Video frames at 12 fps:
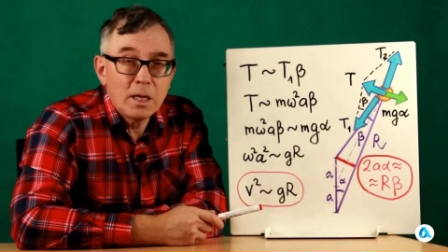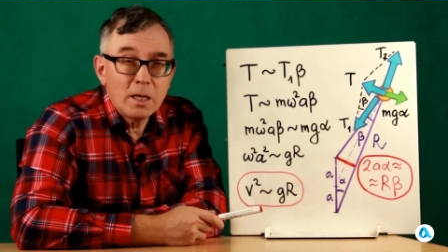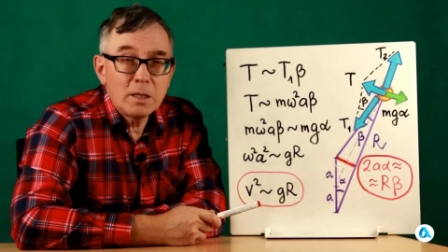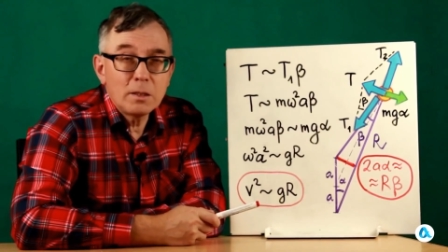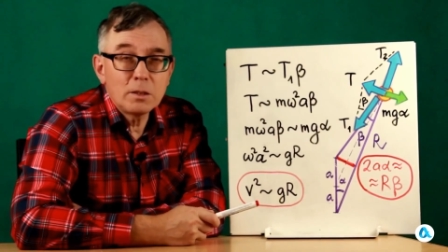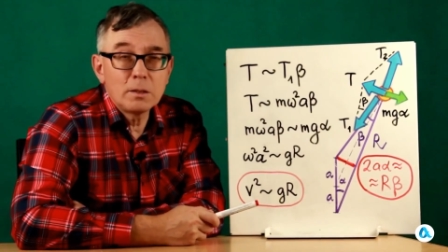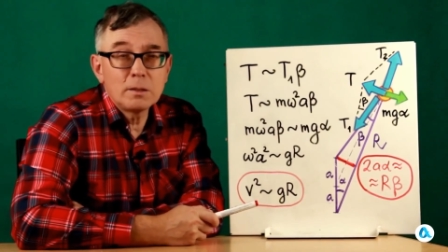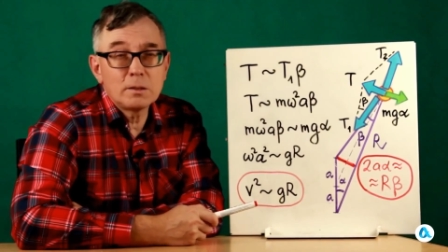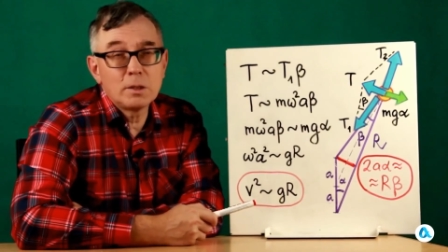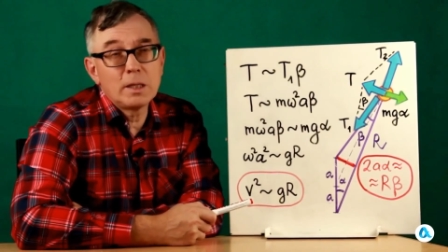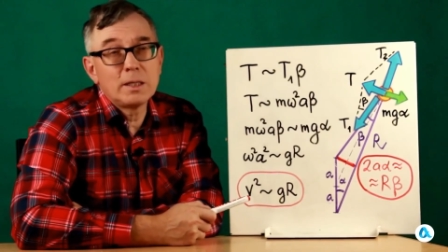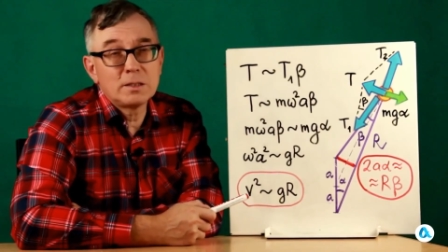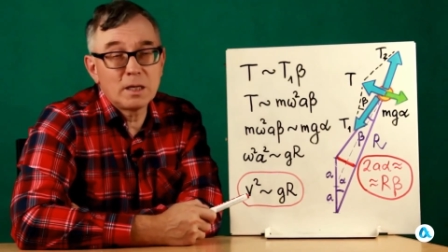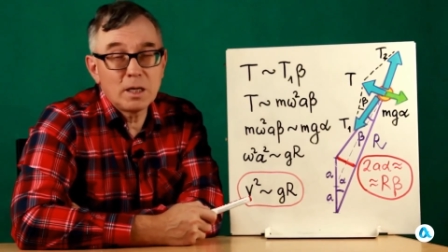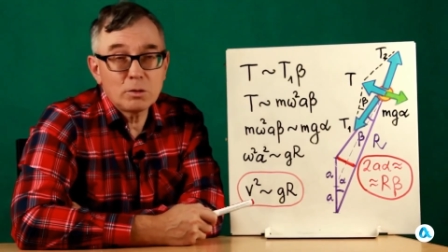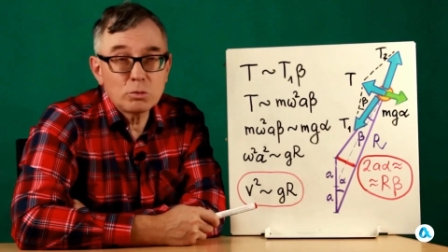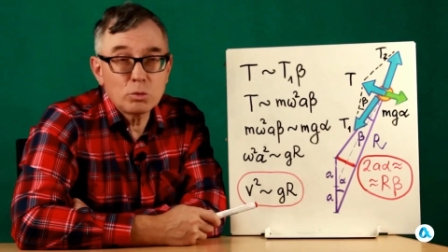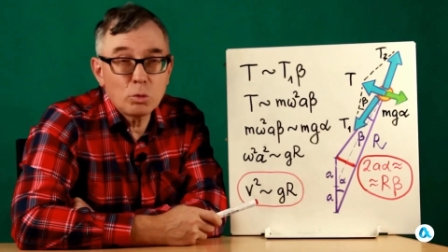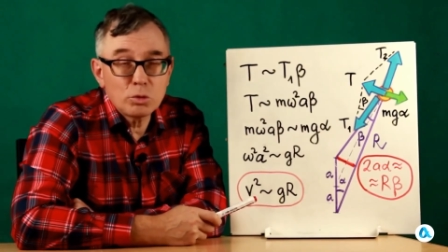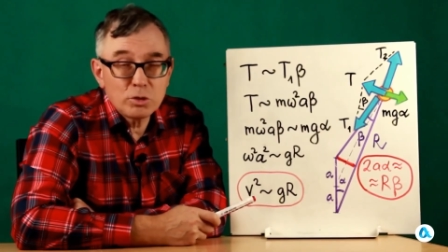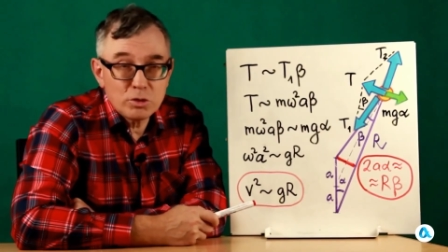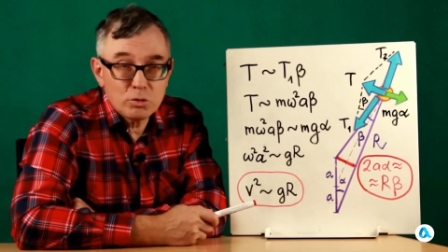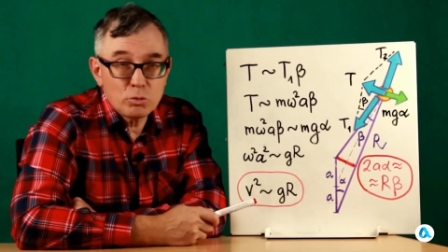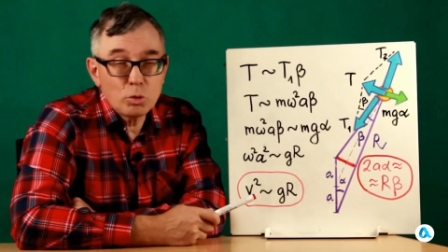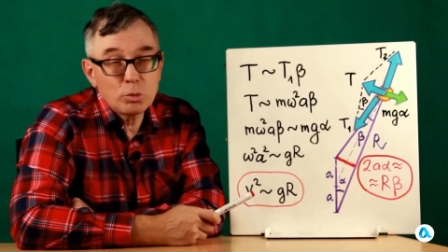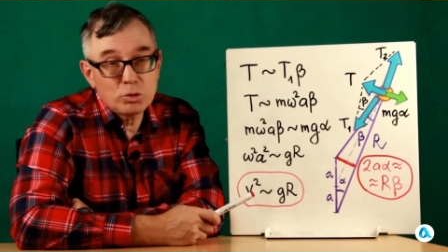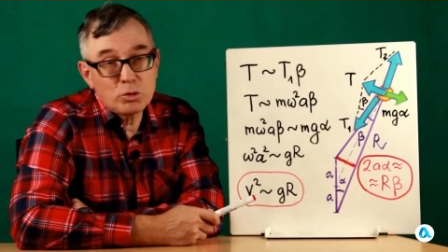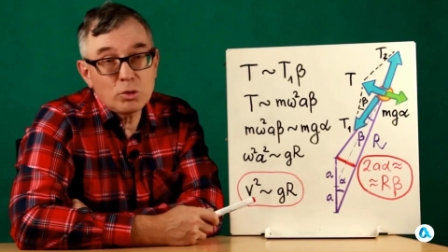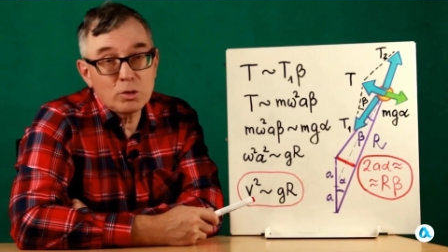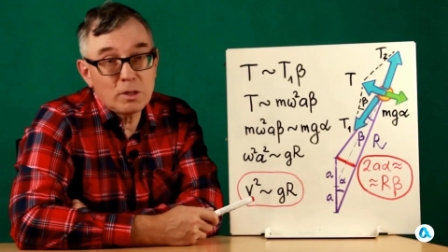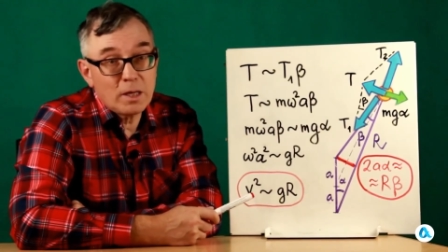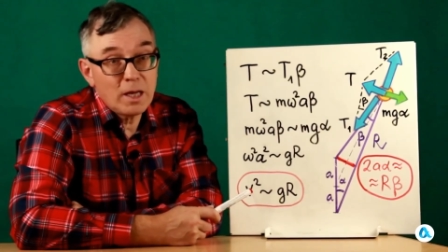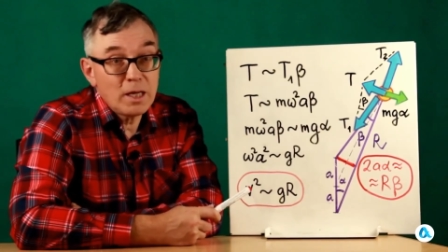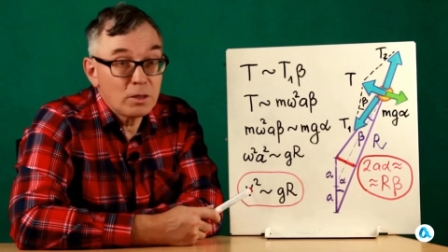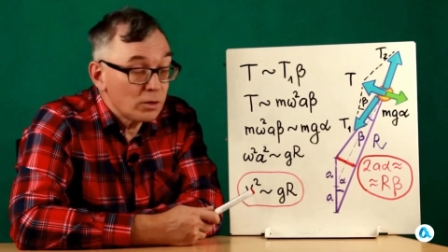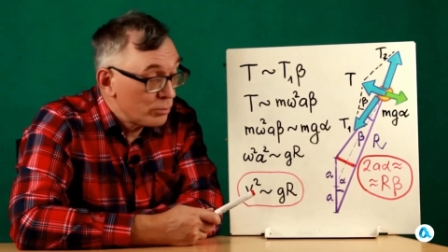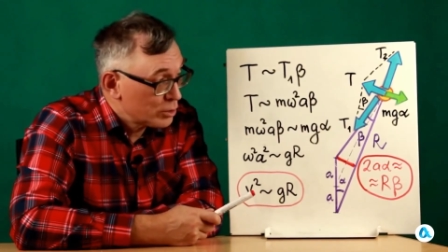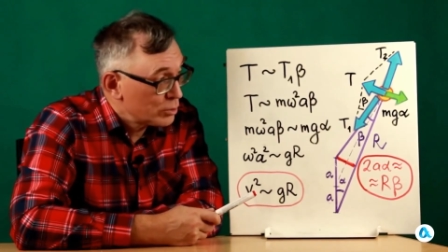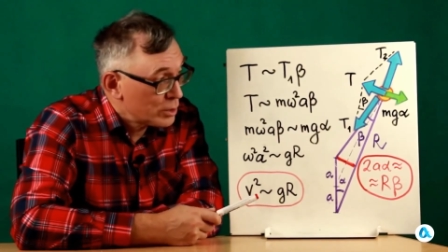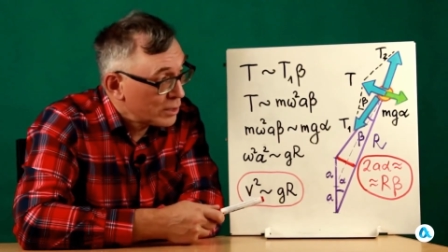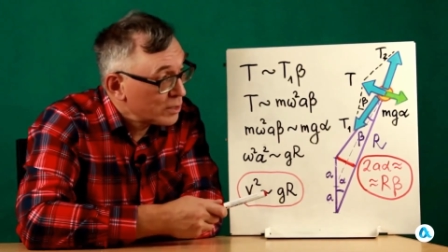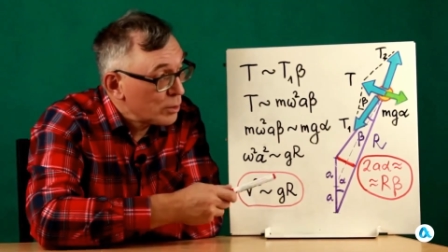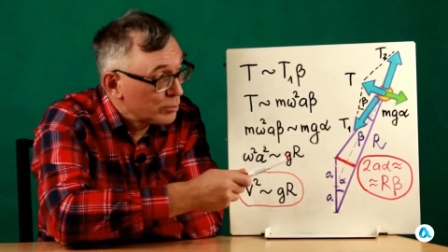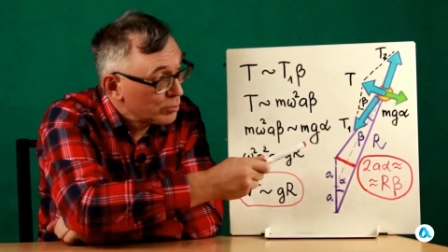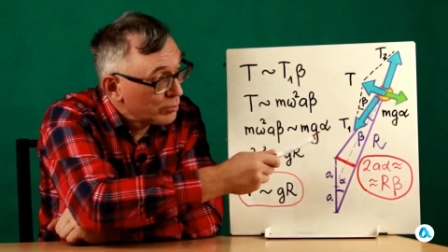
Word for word: and these M forces form a certain angle between them.